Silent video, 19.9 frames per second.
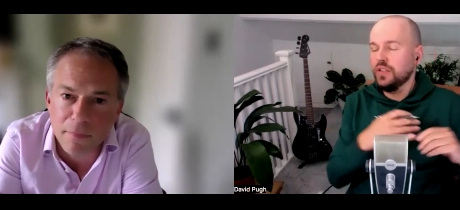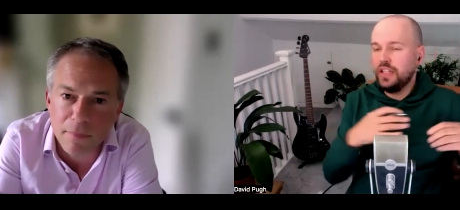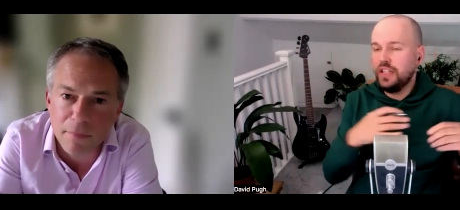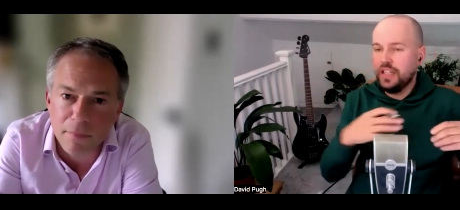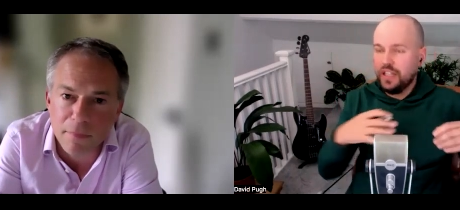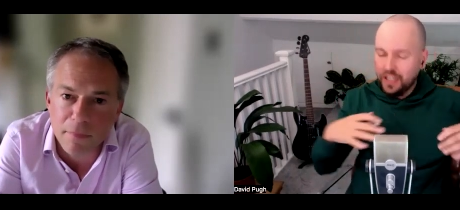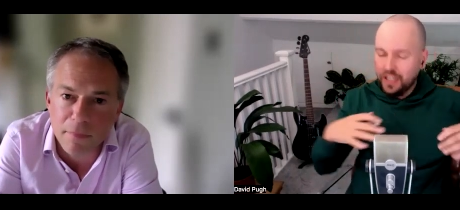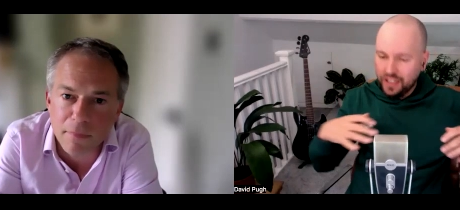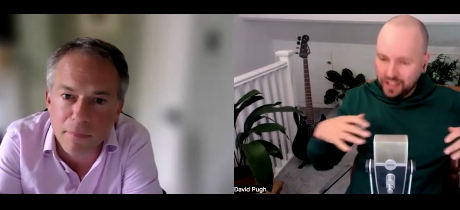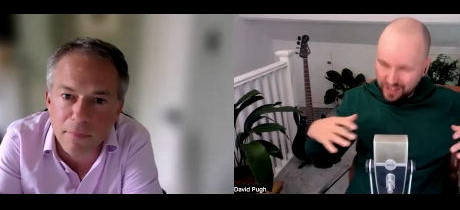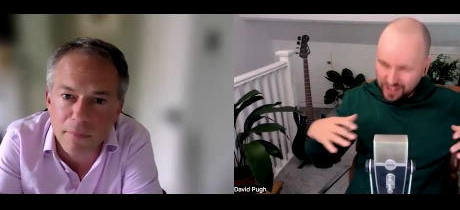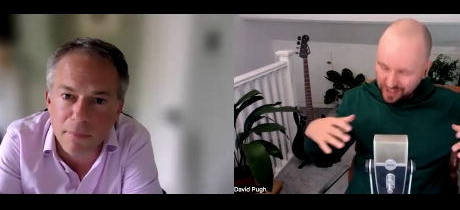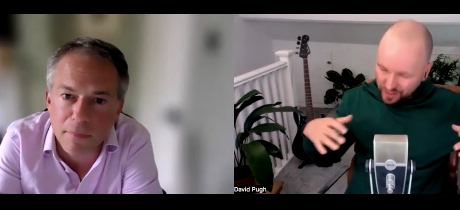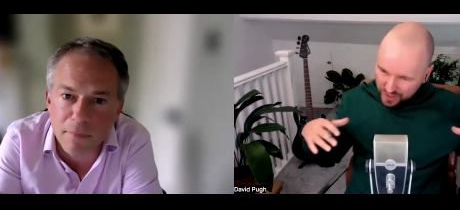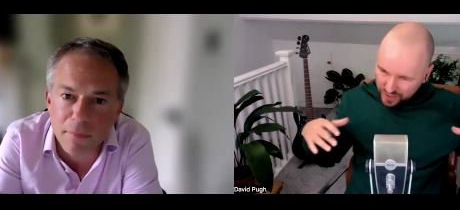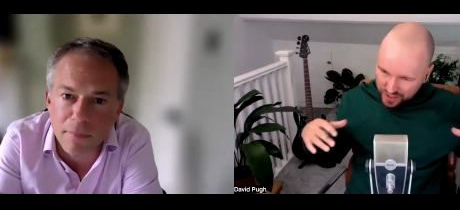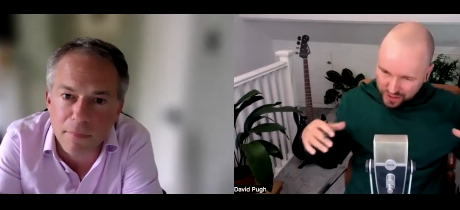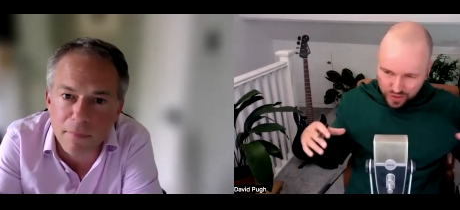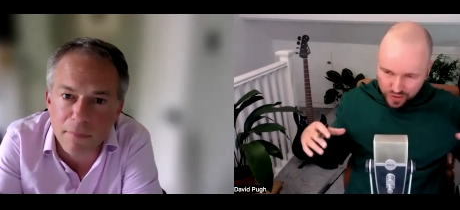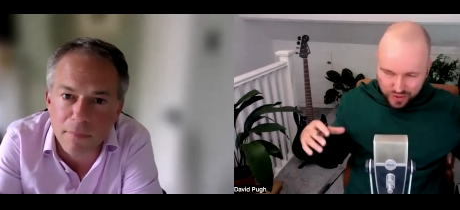Speaker 1: And and I
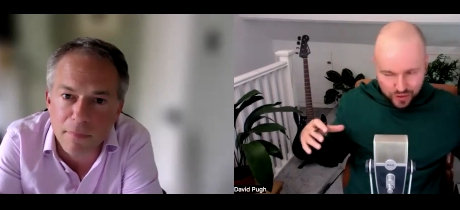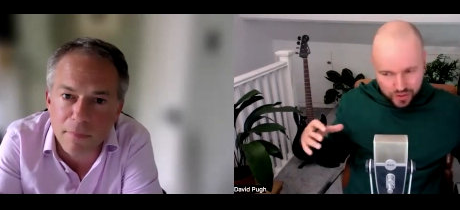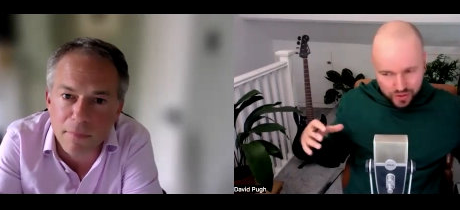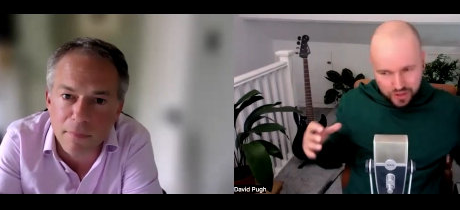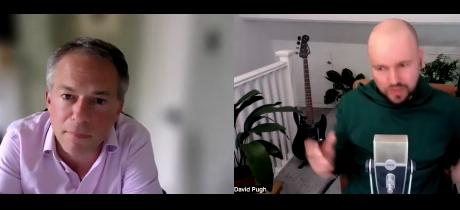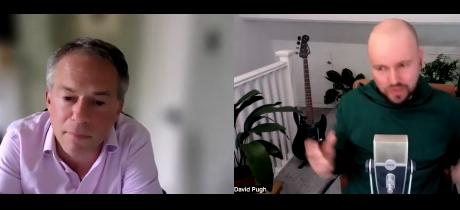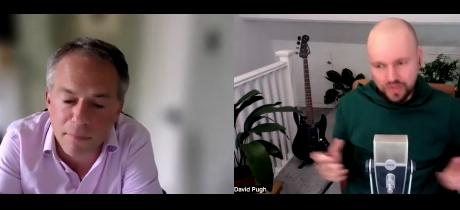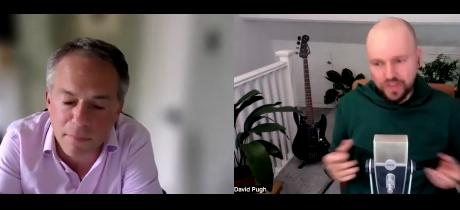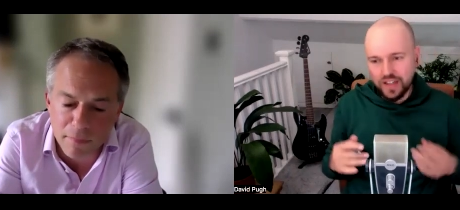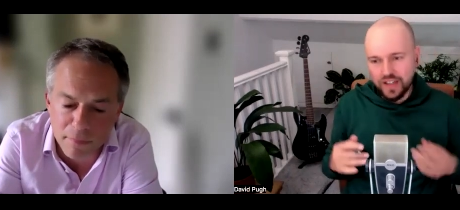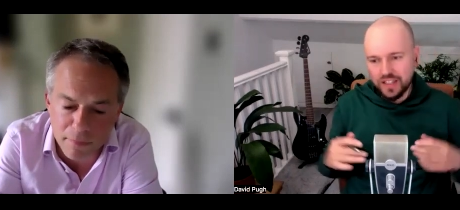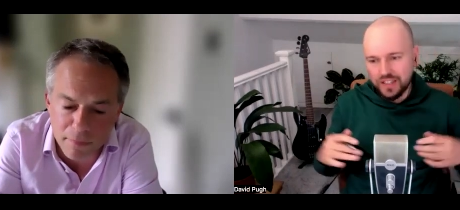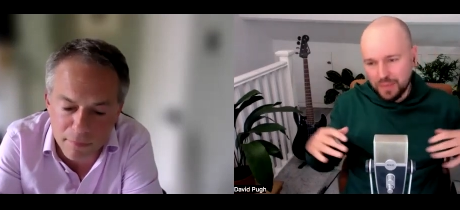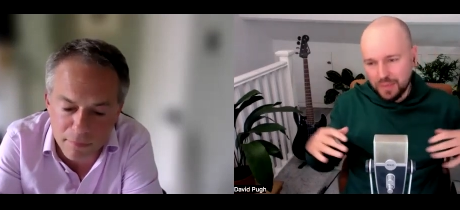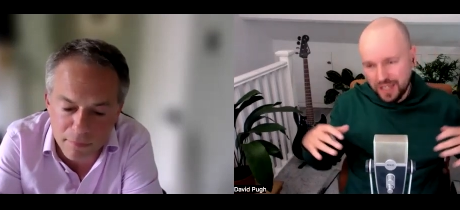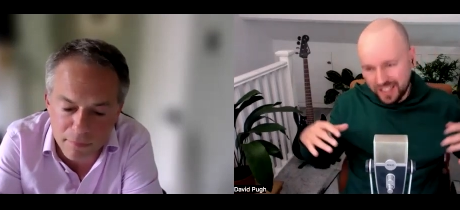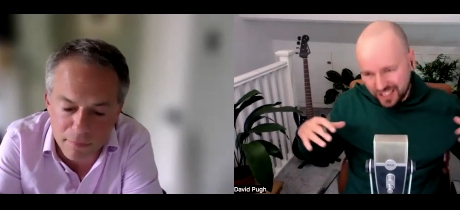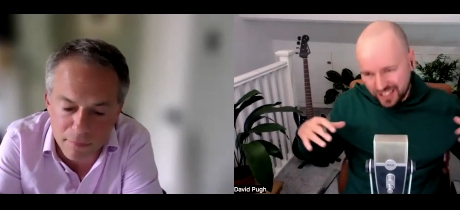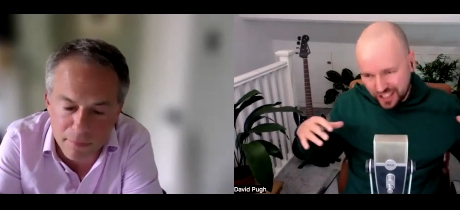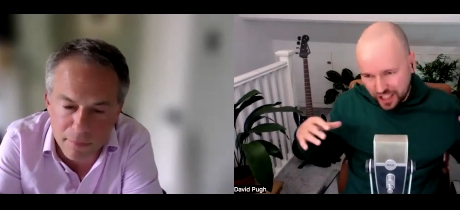always talk to my founders
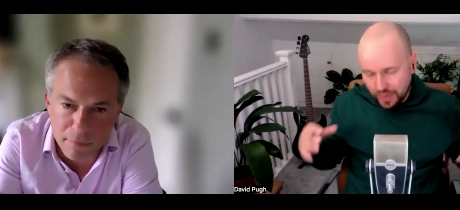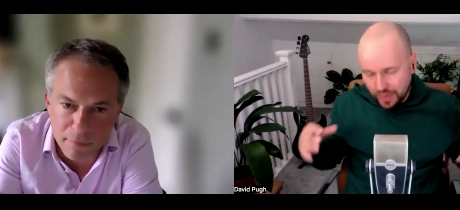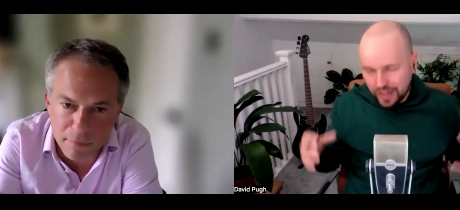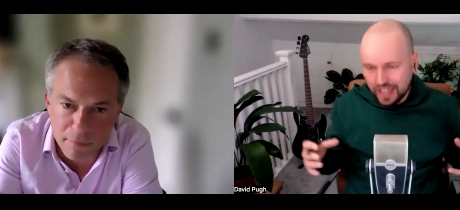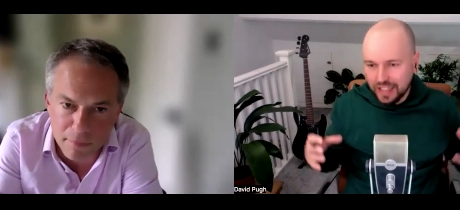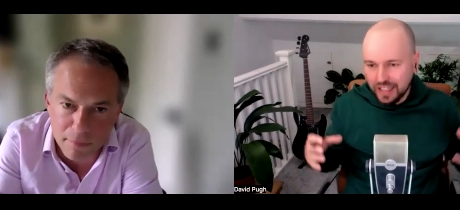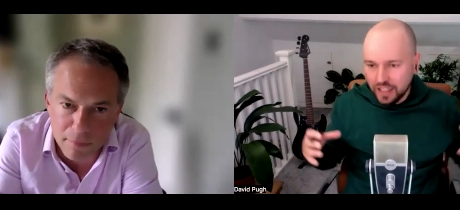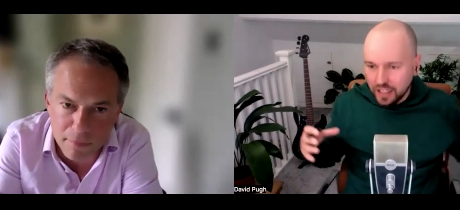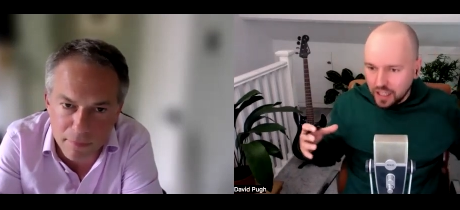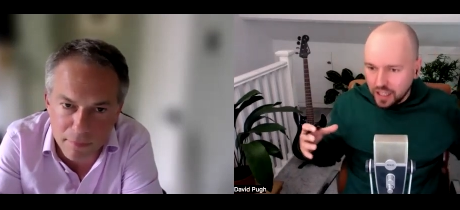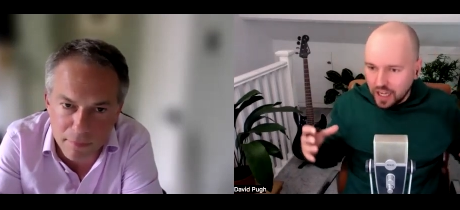about showing